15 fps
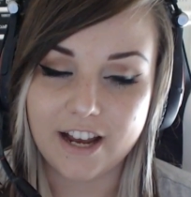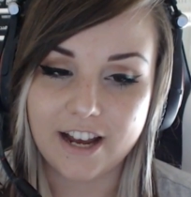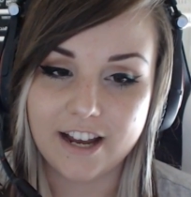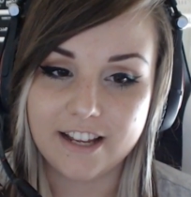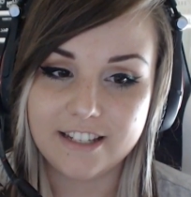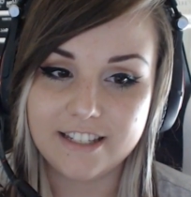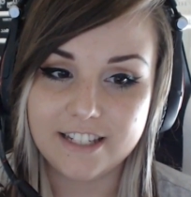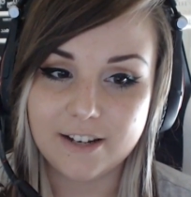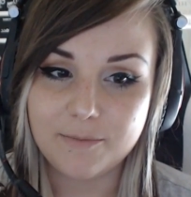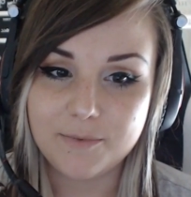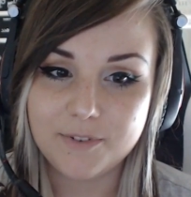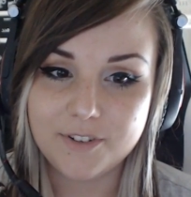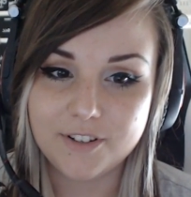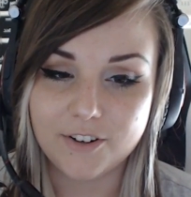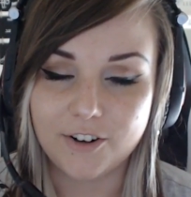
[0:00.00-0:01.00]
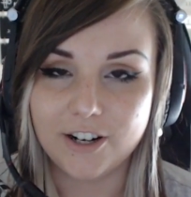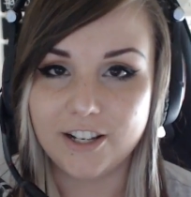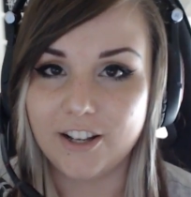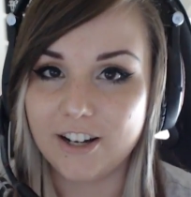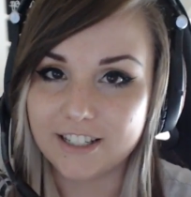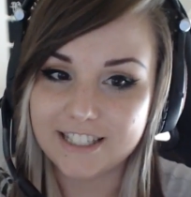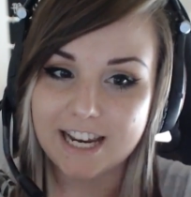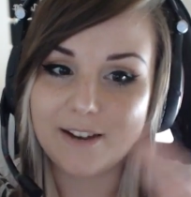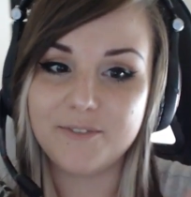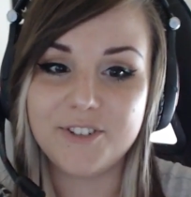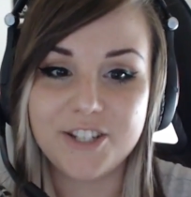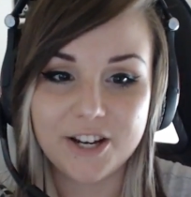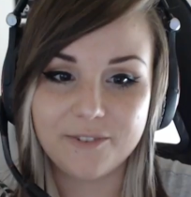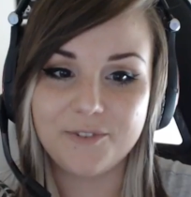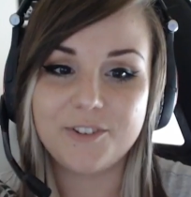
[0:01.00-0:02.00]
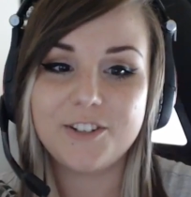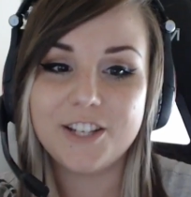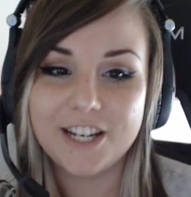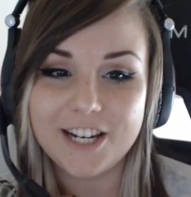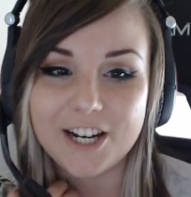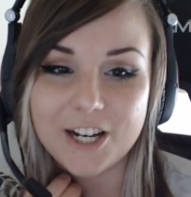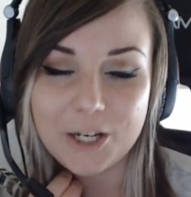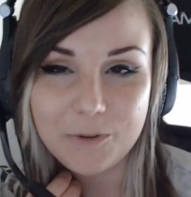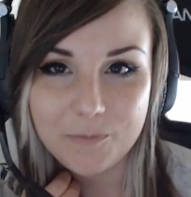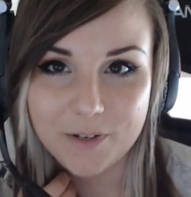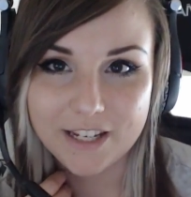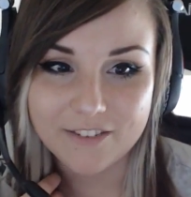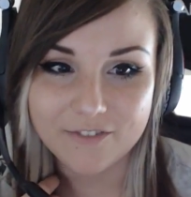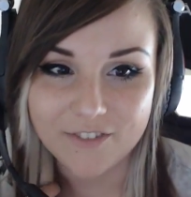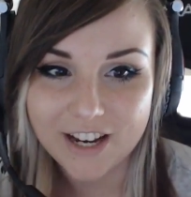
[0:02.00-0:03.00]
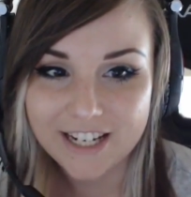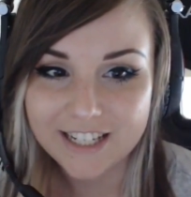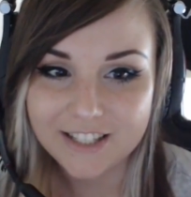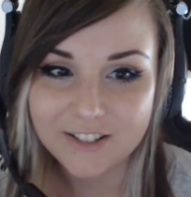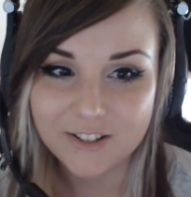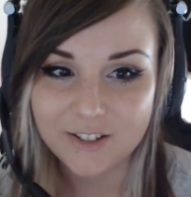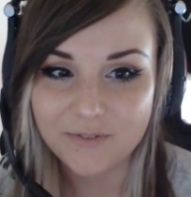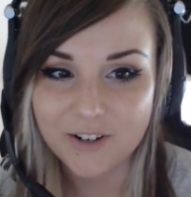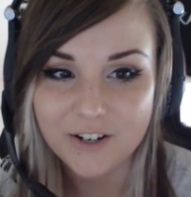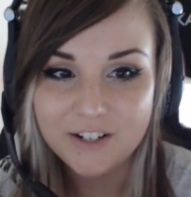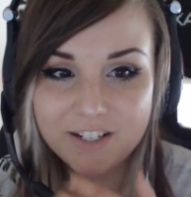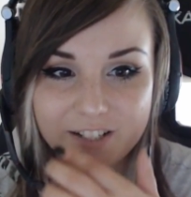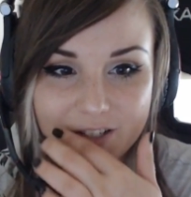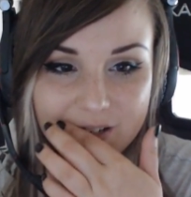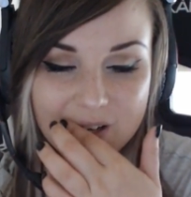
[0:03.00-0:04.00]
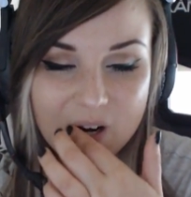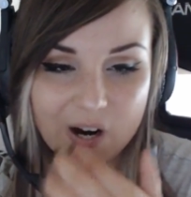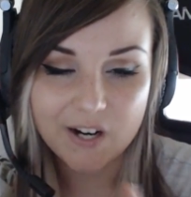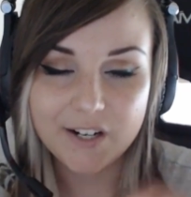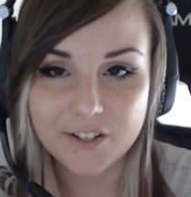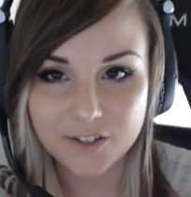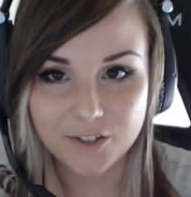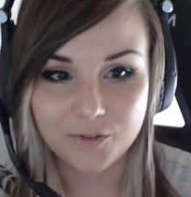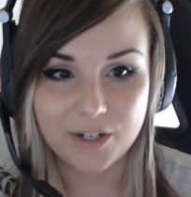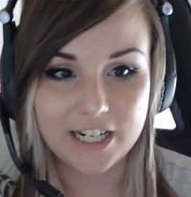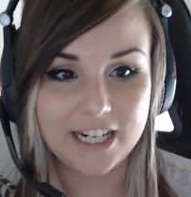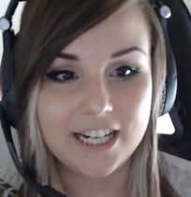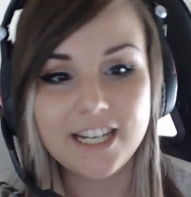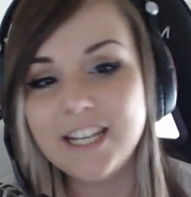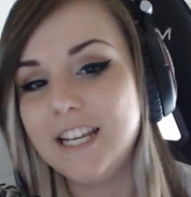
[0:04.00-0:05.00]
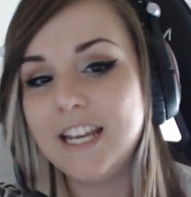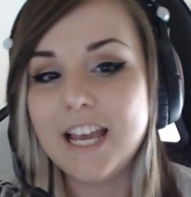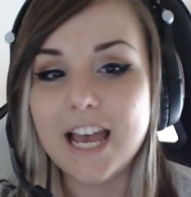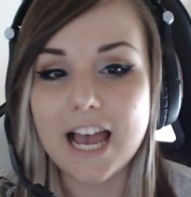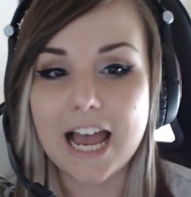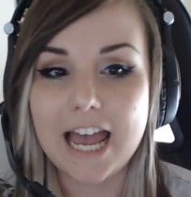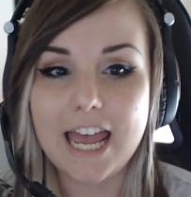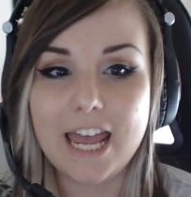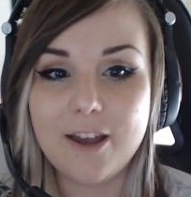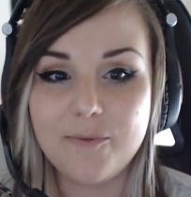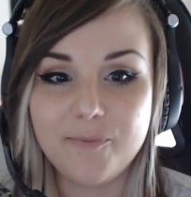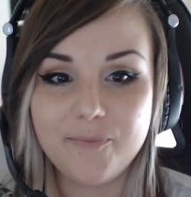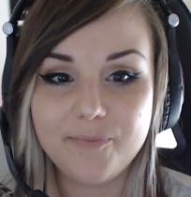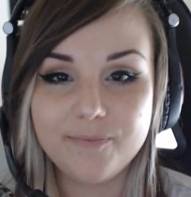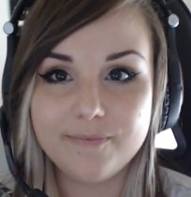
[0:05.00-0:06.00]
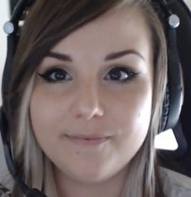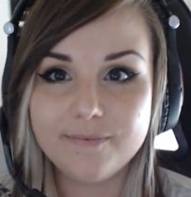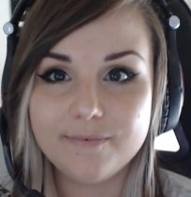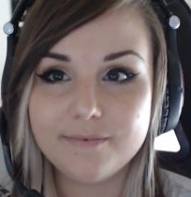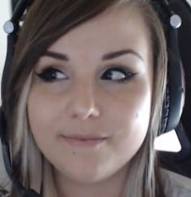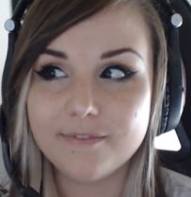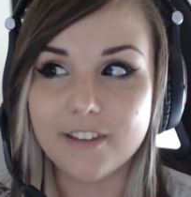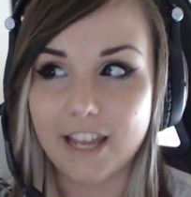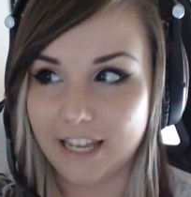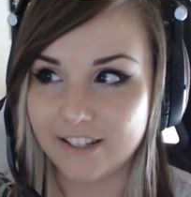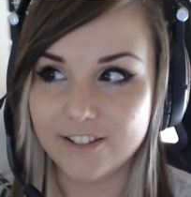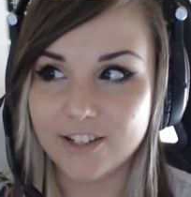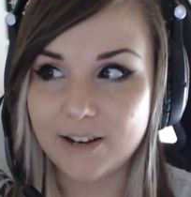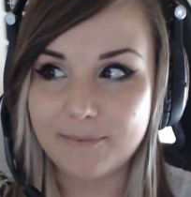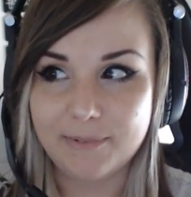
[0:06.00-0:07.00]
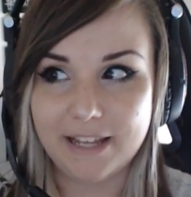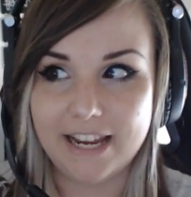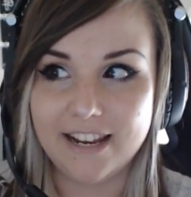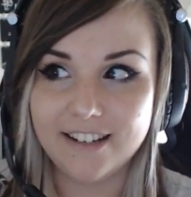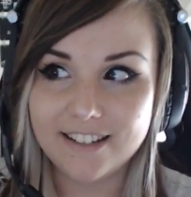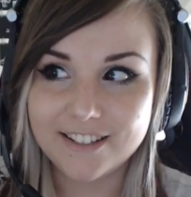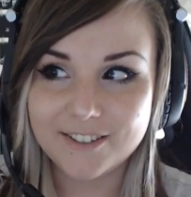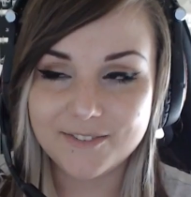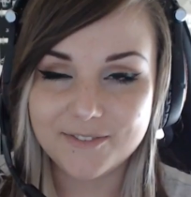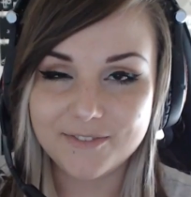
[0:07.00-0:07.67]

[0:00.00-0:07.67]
subs or long-time subs are gonna be invited to the marriage or to the wedding. It's not planned.